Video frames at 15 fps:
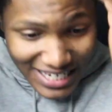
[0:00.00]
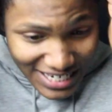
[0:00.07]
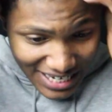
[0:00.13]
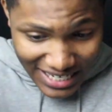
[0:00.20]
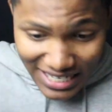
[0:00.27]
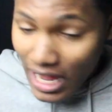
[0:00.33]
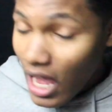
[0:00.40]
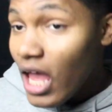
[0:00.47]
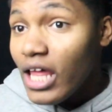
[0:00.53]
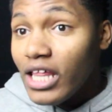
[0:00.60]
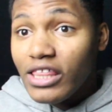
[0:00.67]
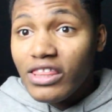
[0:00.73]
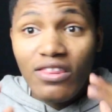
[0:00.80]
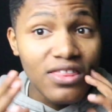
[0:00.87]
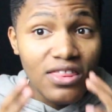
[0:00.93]
is just
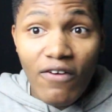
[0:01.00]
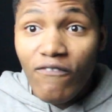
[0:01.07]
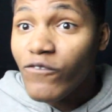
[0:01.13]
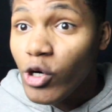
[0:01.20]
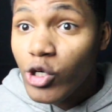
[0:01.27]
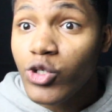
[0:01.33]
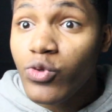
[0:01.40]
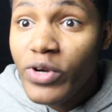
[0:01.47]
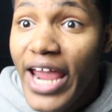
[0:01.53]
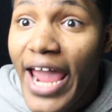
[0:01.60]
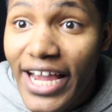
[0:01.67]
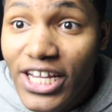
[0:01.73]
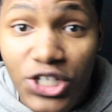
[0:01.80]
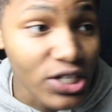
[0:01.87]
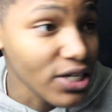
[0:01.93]
the first
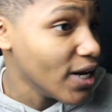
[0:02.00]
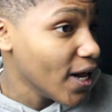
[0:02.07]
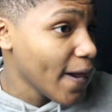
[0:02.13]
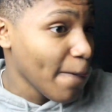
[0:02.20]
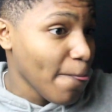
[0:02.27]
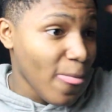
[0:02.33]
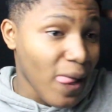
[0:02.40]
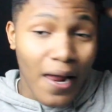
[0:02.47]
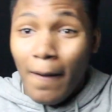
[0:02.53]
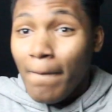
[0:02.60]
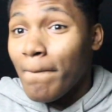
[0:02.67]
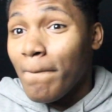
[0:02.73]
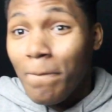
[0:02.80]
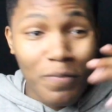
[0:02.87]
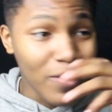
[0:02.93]
reaction.
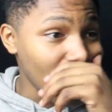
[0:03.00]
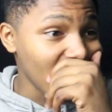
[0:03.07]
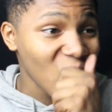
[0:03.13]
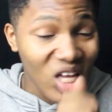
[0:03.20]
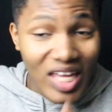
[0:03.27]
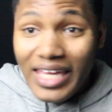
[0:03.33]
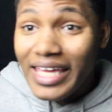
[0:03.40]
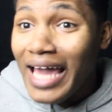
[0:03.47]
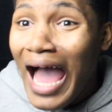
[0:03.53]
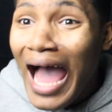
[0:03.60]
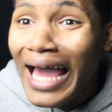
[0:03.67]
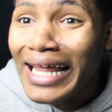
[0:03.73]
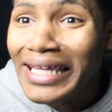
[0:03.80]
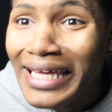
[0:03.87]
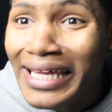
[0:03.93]

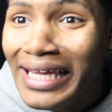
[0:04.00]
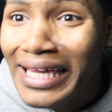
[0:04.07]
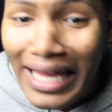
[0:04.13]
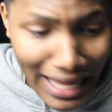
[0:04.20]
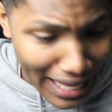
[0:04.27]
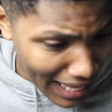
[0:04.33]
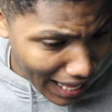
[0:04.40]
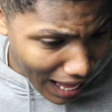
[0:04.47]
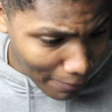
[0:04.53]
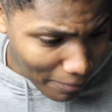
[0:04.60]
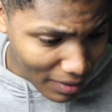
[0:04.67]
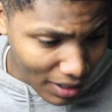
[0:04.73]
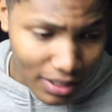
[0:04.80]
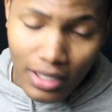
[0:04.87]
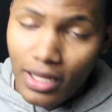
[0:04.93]
Godly,
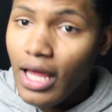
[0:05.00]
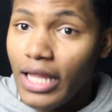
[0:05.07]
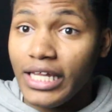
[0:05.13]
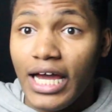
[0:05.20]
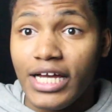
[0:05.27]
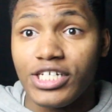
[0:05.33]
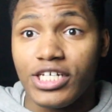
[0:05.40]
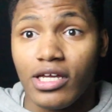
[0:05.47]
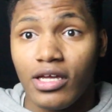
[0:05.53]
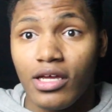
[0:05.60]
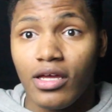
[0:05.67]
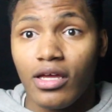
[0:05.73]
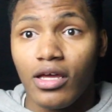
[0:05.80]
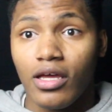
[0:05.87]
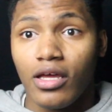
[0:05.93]
I'm Logic.
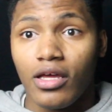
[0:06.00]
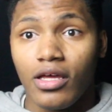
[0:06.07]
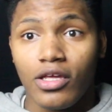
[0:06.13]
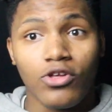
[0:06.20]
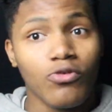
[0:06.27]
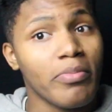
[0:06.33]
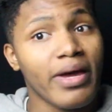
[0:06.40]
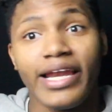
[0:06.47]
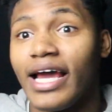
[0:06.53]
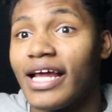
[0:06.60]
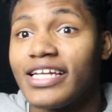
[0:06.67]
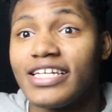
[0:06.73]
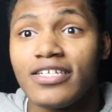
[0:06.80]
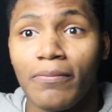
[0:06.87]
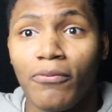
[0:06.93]
You better
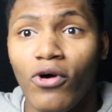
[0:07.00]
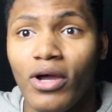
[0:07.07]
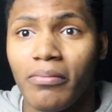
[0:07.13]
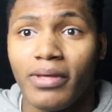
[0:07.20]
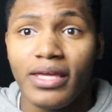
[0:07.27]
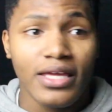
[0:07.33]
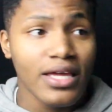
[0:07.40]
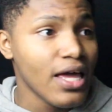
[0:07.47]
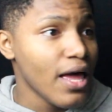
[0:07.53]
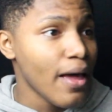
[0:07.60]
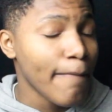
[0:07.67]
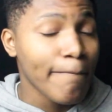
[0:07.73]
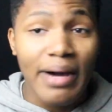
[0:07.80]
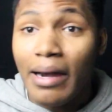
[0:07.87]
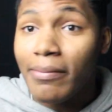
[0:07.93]
not disappoint me.
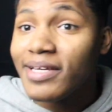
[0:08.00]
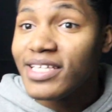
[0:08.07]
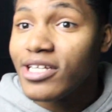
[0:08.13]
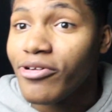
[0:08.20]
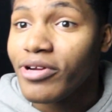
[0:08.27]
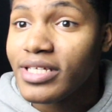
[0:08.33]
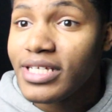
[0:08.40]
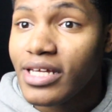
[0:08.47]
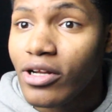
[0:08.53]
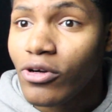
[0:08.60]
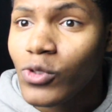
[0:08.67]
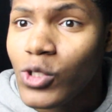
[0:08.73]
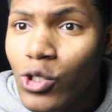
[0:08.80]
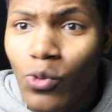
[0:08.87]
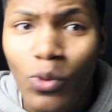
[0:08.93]
Bobby
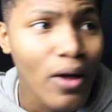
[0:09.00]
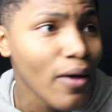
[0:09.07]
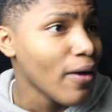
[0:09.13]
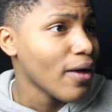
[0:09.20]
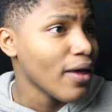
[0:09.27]
Tarantino 2